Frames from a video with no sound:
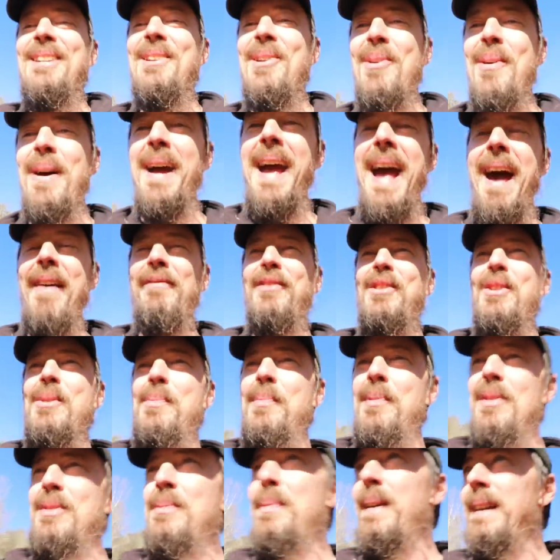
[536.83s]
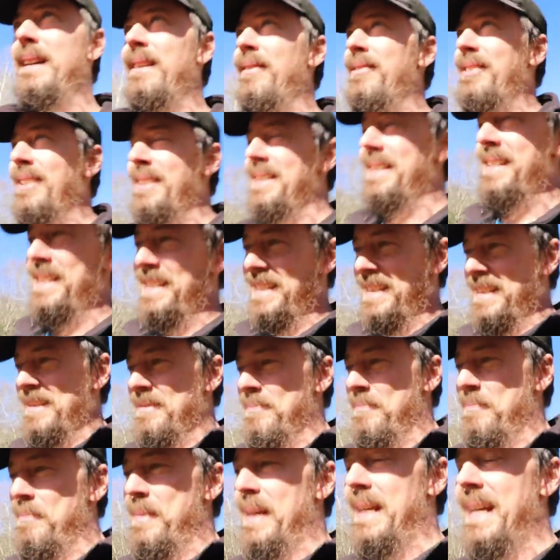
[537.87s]
You know, I have two perspectives on this
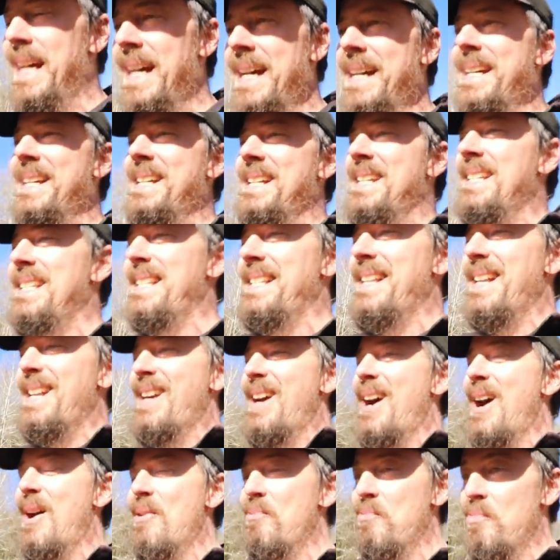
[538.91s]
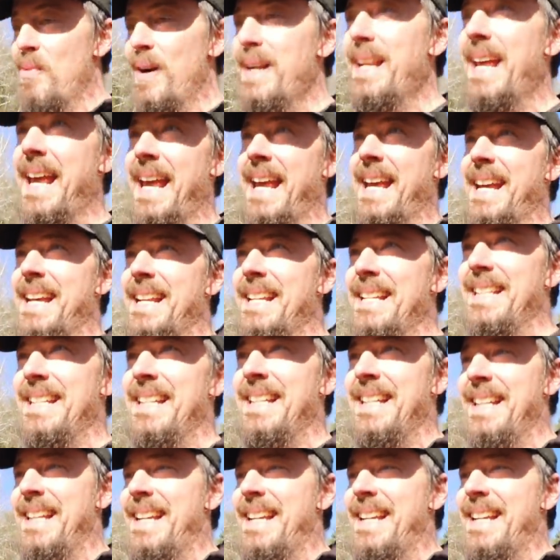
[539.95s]
because, on one hand,